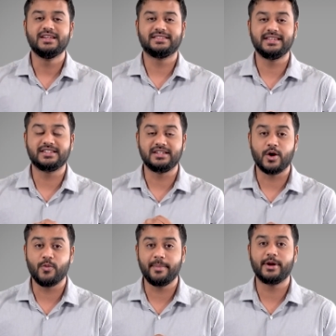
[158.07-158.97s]
since
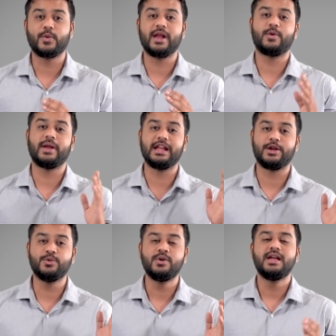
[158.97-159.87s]
November
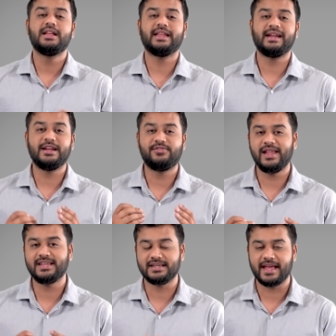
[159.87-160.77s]
2022 that
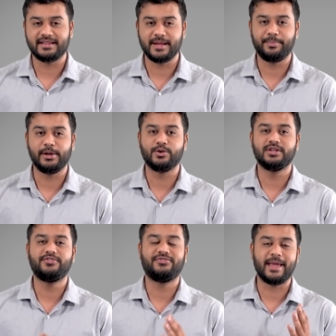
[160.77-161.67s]
inflation has dipped below
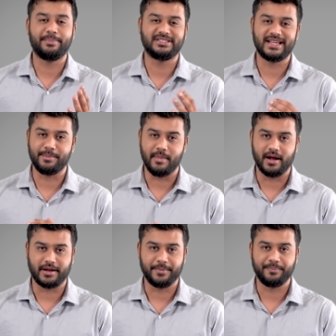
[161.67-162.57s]
the 5%
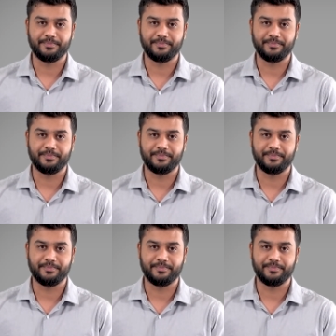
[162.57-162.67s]
mark.